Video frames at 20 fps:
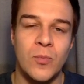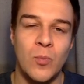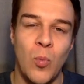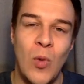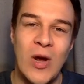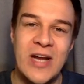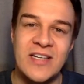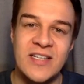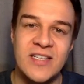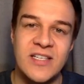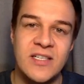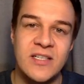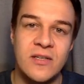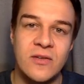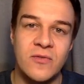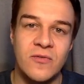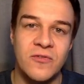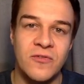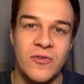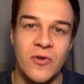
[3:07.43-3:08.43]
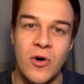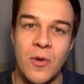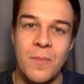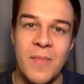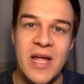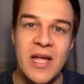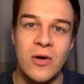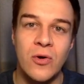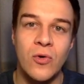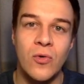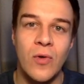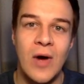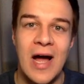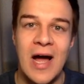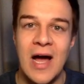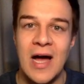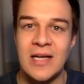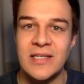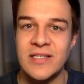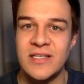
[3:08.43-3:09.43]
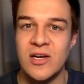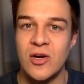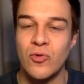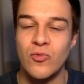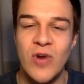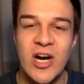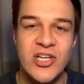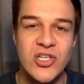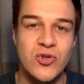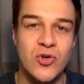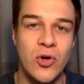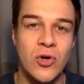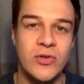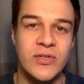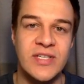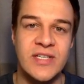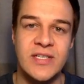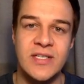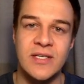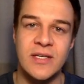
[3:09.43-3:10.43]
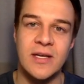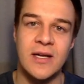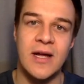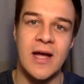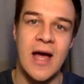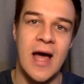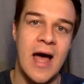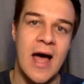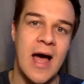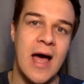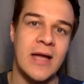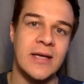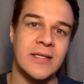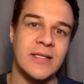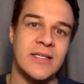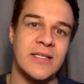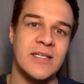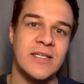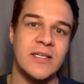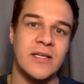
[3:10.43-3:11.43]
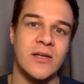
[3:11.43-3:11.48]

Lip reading: went for a meal at a restaurant and